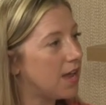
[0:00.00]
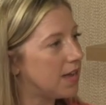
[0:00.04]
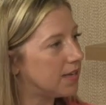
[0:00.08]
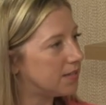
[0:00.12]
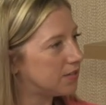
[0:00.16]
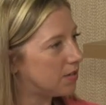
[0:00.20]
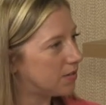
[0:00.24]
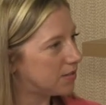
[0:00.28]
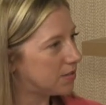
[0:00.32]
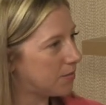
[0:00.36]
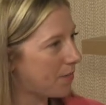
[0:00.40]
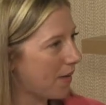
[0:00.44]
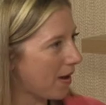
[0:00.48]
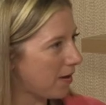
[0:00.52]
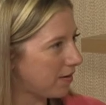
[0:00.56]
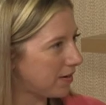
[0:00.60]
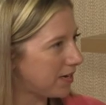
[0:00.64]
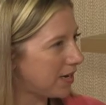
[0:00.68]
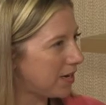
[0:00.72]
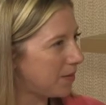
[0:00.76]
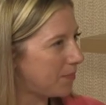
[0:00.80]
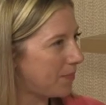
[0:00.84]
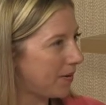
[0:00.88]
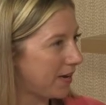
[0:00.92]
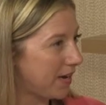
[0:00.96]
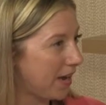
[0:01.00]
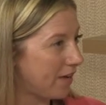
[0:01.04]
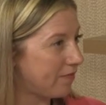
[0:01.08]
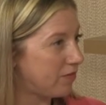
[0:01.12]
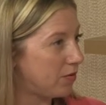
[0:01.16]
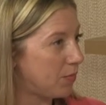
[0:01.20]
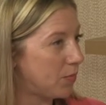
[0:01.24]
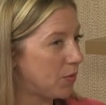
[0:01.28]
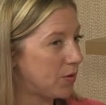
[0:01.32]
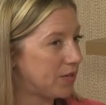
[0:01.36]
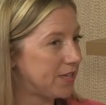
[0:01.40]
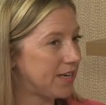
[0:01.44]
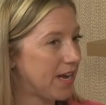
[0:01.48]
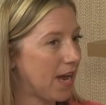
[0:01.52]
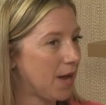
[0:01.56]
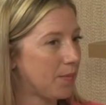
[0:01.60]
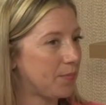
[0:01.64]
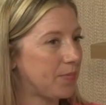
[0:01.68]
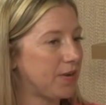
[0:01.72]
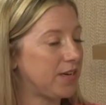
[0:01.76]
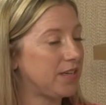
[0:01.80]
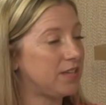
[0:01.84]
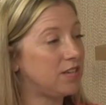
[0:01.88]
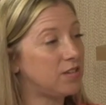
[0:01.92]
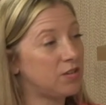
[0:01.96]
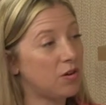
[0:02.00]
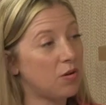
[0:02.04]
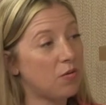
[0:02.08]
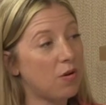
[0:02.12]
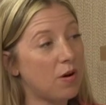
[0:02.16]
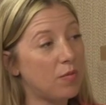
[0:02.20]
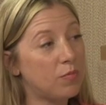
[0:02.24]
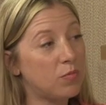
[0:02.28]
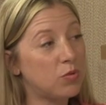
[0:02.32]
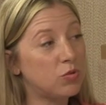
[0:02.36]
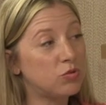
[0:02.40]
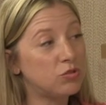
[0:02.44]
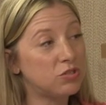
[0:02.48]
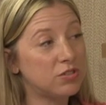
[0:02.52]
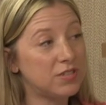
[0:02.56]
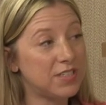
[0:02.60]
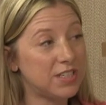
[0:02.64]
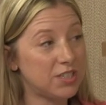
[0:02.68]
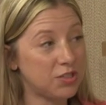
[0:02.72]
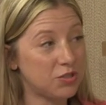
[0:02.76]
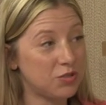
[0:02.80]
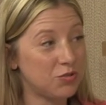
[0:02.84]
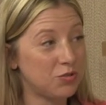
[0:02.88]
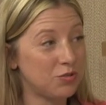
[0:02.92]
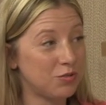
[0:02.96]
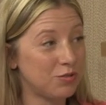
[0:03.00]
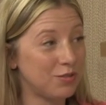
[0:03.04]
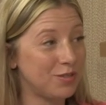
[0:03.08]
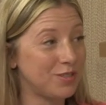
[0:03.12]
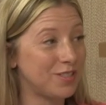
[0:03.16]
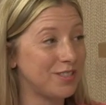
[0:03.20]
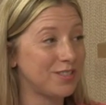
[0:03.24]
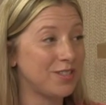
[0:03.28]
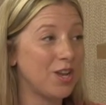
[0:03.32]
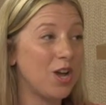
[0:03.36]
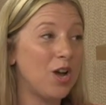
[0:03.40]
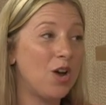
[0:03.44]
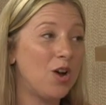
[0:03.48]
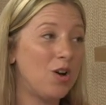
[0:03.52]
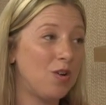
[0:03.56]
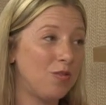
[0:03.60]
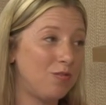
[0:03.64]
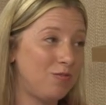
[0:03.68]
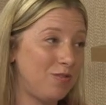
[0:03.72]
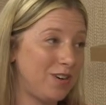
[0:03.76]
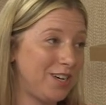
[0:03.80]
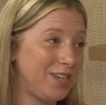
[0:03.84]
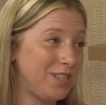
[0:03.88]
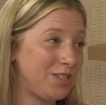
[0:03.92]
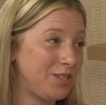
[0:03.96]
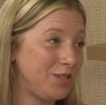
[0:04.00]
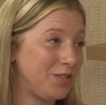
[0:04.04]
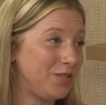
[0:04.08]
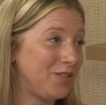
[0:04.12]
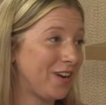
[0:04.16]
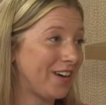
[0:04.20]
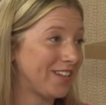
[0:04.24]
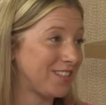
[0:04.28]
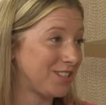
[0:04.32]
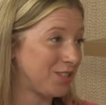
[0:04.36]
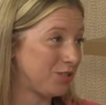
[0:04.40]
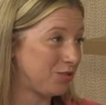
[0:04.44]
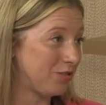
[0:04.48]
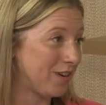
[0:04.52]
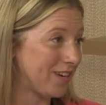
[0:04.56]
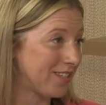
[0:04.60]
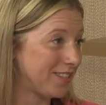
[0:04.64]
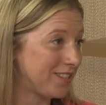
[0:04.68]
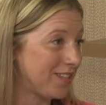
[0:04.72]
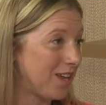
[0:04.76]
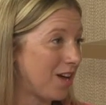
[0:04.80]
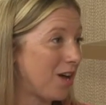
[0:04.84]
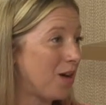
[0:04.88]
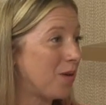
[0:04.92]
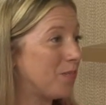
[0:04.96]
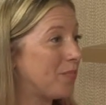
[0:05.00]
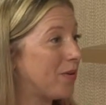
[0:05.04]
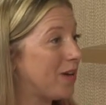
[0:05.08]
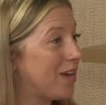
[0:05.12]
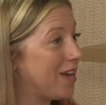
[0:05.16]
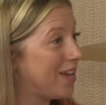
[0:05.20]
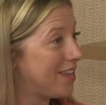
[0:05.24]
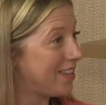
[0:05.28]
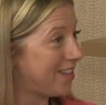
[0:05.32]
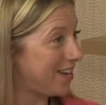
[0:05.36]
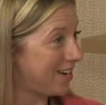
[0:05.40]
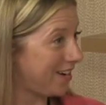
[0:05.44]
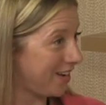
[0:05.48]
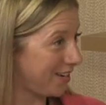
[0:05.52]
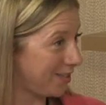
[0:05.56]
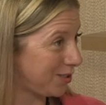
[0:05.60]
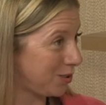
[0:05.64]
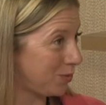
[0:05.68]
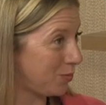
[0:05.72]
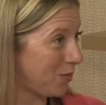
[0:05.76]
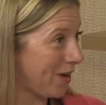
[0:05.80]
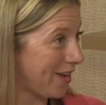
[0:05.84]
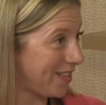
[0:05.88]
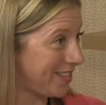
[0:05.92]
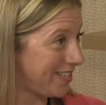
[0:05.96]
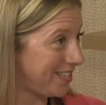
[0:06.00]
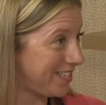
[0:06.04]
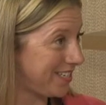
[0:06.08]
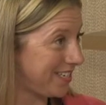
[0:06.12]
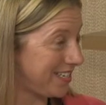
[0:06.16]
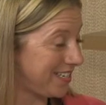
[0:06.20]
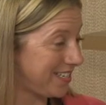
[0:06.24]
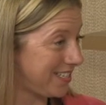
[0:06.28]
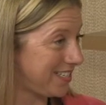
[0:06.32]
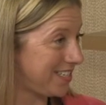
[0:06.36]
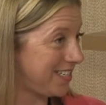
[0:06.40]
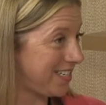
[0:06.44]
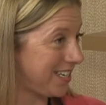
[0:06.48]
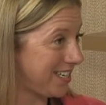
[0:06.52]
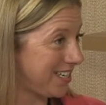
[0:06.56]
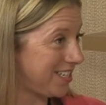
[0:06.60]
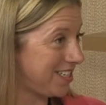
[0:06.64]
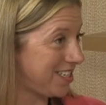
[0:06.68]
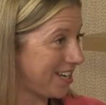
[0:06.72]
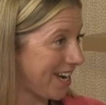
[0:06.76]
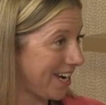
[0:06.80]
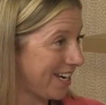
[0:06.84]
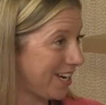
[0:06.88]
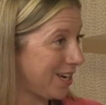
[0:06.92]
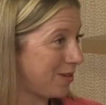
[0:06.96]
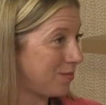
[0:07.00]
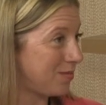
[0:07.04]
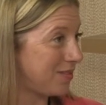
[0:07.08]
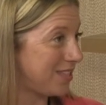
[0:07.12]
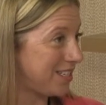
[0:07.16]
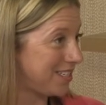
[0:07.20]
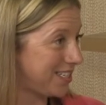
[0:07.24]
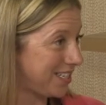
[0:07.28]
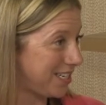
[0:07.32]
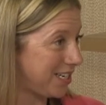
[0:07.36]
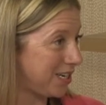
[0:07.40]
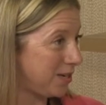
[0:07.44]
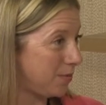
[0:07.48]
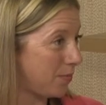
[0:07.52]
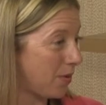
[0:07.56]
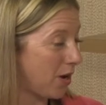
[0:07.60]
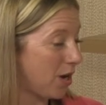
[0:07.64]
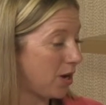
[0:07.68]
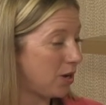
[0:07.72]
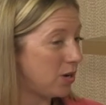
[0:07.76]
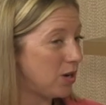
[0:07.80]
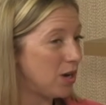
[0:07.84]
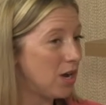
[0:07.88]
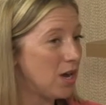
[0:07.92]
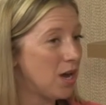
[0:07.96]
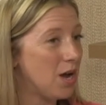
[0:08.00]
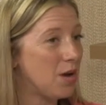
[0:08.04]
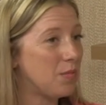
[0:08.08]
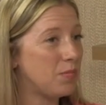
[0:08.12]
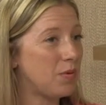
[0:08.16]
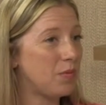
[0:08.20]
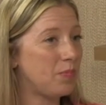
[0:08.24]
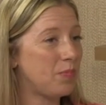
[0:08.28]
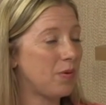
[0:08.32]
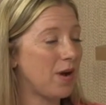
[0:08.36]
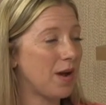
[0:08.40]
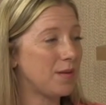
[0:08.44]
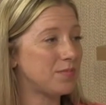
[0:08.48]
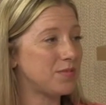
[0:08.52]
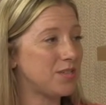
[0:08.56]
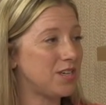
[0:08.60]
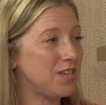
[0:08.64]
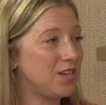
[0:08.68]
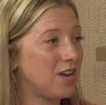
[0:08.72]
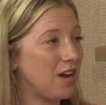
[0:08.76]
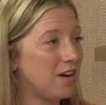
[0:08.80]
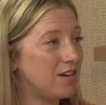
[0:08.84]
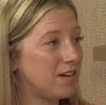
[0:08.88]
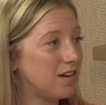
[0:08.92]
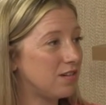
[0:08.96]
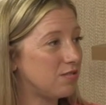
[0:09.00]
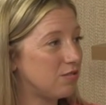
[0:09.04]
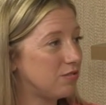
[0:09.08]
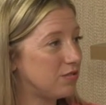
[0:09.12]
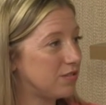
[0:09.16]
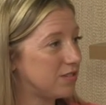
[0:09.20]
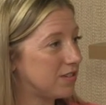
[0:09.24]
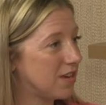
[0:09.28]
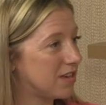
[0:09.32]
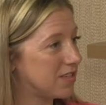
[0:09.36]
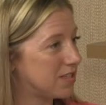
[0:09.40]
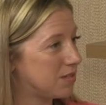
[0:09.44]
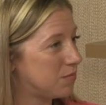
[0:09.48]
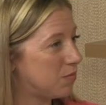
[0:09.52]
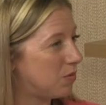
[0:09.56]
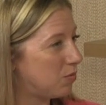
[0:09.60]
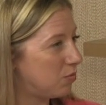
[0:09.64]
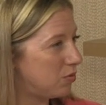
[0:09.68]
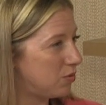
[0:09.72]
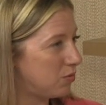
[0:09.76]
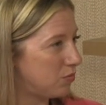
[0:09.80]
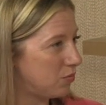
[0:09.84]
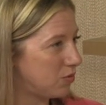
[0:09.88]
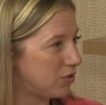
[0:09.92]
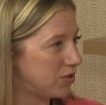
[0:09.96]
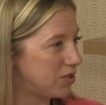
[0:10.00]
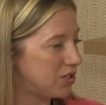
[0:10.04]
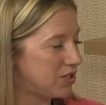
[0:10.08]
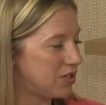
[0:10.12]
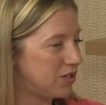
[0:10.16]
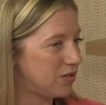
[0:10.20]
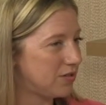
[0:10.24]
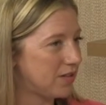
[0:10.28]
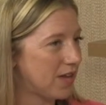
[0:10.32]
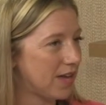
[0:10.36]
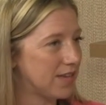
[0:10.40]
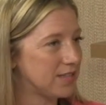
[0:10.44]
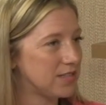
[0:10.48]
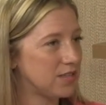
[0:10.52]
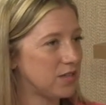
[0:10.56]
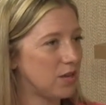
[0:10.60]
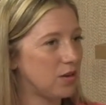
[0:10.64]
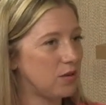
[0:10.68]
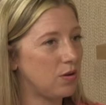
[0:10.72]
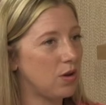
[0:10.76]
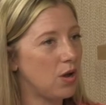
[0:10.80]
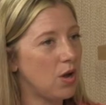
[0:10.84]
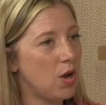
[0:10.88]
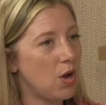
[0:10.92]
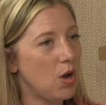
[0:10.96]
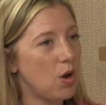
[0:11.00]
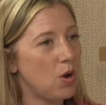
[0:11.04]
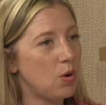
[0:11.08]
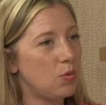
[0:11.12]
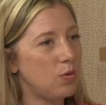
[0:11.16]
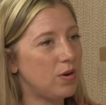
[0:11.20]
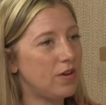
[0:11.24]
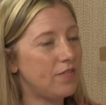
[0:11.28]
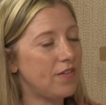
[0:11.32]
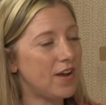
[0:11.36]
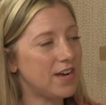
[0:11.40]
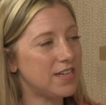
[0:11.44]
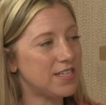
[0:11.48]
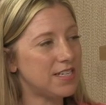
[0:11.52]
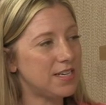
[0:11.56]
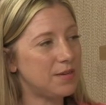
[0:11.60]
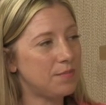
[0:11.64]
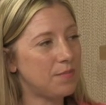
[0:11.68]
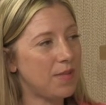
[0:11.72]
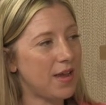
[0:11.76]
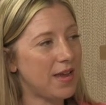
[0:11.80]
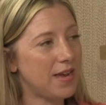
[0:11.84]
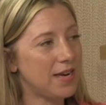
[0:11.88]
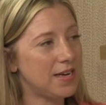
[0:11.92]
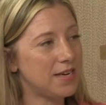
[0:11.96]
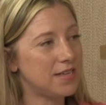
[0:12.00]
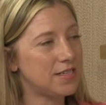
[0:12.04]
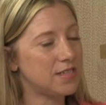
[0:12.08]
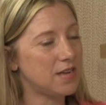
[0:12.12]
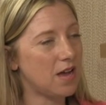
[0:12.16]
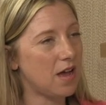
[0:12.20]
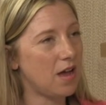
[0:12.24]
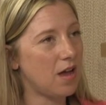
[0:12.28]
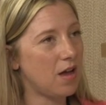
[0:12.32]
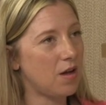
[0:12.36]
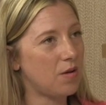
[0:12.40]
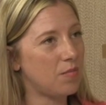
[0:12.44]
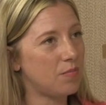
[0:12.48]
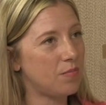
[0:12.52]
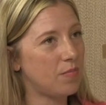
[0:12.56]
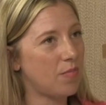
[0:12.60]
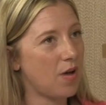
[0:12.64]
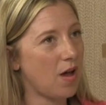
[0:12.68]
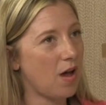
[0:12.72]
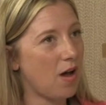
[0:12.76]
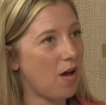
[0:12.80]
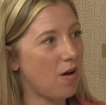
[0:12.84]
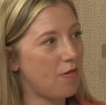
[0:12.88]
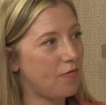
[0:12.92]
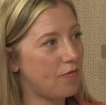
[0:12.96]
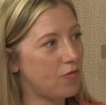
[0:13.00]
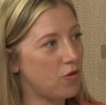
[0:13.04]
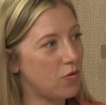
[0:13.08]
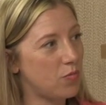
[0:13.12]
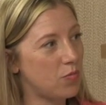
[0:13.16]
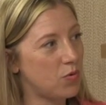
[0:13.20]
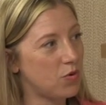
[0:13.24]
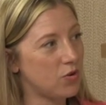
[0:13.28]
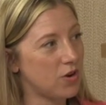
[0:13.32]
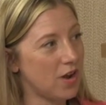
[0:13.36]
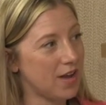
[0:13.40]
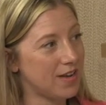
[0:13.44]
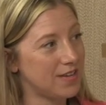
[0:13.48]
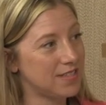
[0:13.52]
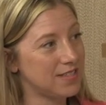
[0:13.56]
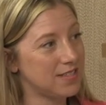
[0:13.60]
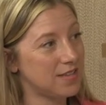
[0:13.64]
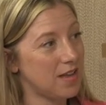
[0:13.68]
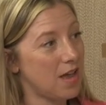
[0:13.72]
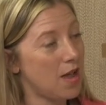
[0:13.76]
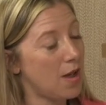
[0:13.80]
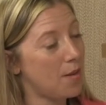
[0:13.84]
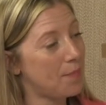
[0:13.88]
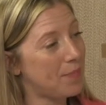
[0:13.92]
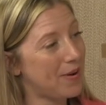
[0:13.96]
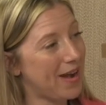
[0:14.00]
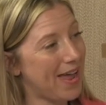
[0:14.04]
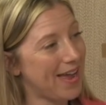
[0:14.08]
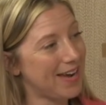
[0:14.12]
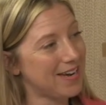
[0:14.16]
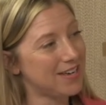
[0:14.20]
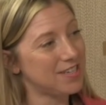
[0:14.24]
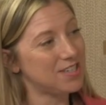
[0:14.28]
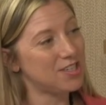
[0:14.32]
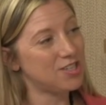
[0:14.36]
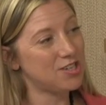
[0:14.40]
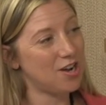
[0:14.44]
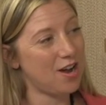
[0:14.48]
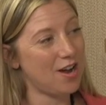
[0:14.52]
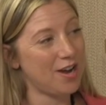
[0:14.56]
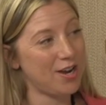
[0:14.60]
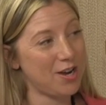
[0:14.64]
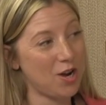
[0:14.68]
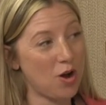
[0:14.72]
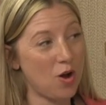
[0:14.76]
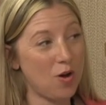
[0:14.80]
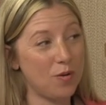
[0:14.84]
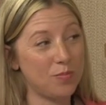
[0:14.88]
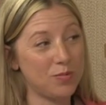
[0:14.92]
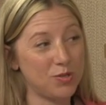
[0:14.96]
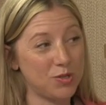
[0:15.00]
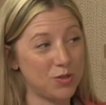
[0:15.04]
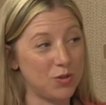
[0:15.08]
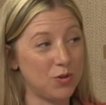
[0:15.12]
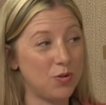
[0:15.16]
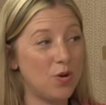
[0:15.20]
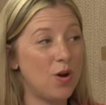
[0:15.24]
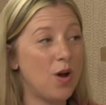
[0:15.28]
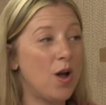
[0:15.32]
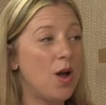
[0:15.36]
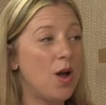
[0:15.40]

So it's about keeping everybody happy. You know, our more traditional cruisers really do like to dress up. They like to wear the di dinner jacket with the dicky bow, but perhaps a younger cruise customer wouldn't want to do that. So we've actually made um, our formal nights black tie optional,